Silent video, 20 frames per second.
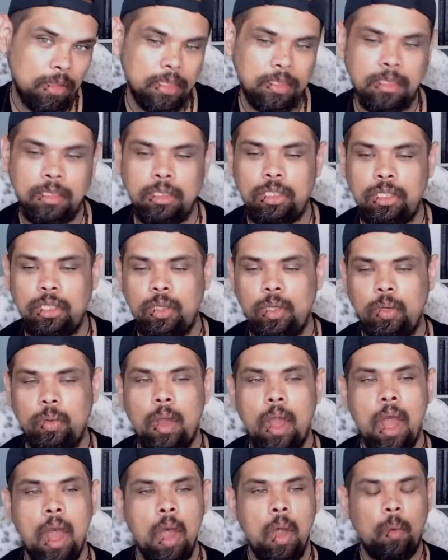listen
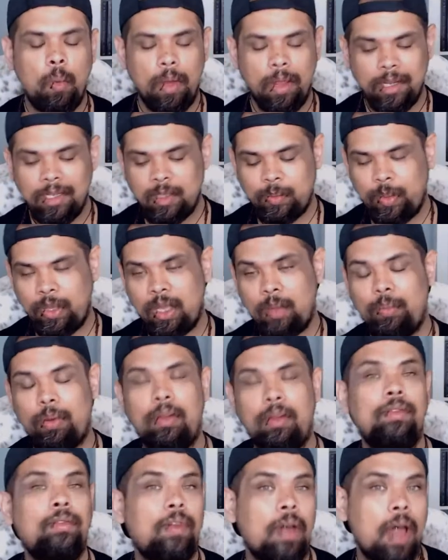to what is being
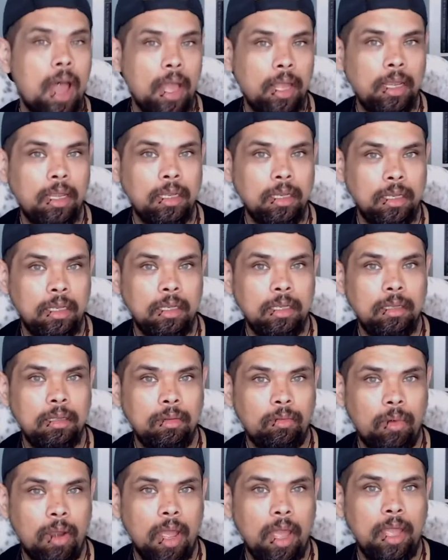provided,
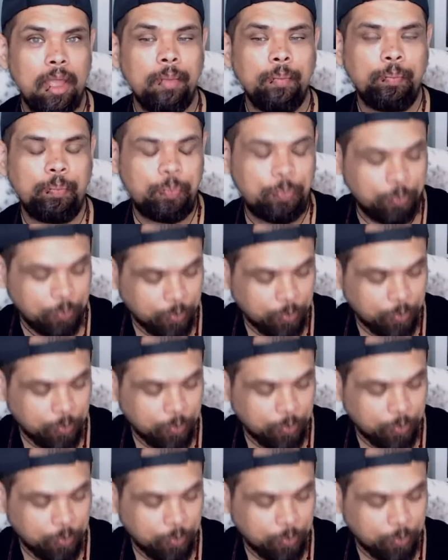right?